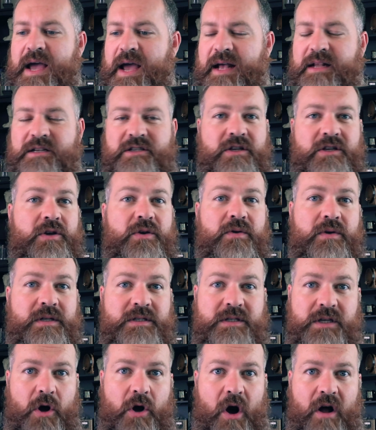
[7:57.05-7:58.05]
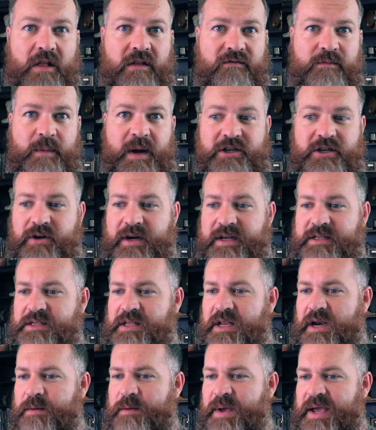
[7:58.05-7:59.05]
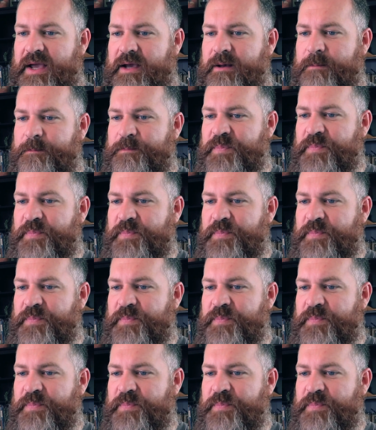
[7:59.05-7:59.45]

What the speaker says: And so you can see all of my trades that I make.